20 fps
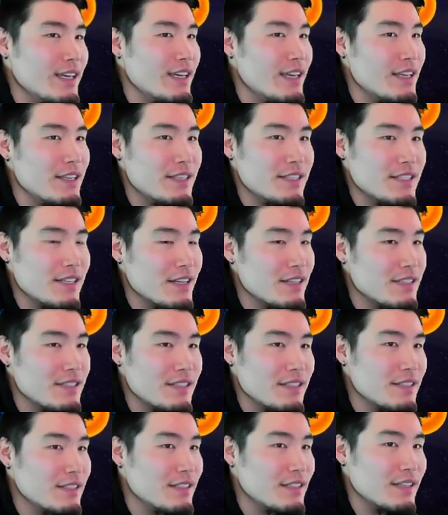it's just
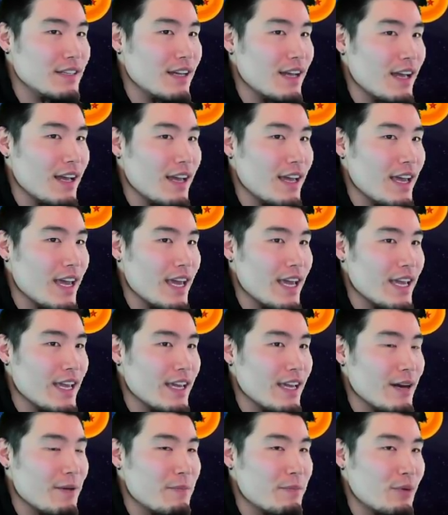a
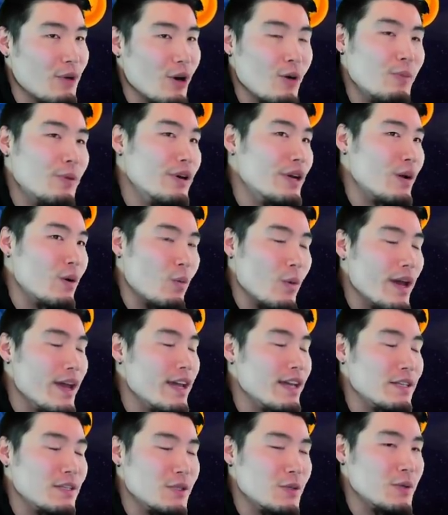appropriate
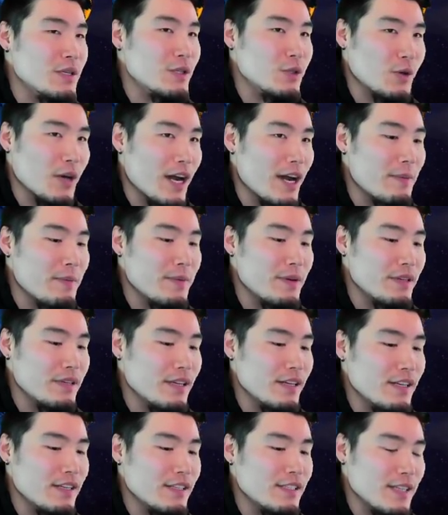way to describe
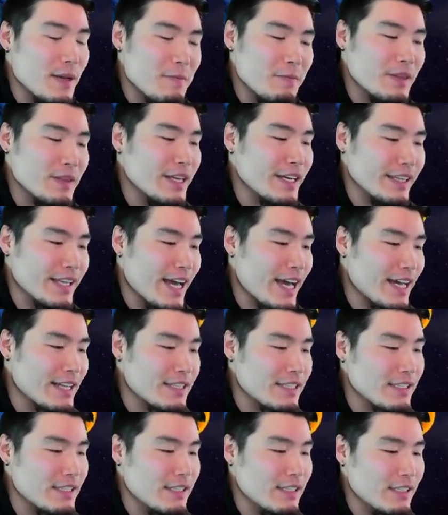something that's